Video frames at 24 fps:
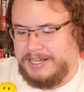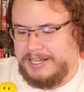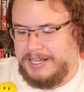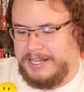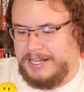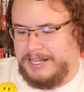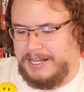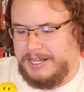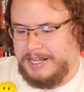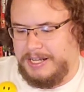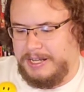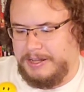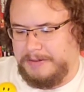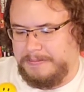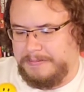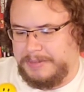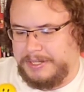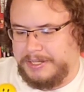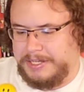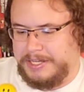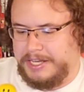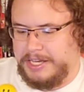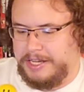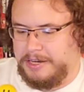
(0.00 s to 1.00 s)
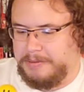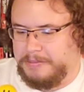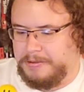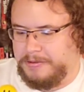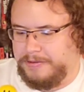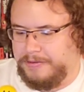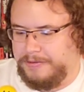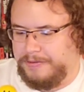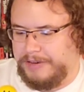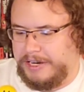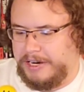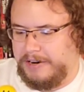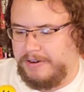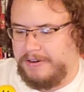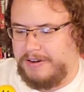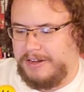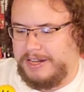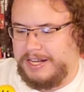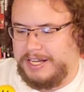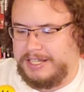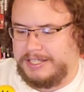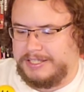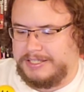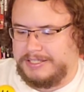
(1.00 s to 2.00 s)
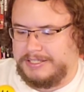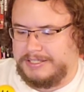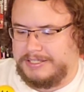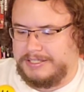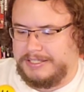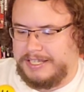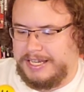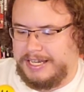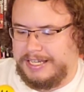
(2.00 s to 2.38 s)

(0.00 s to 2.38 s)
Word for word: Um, Cannibal Ferox.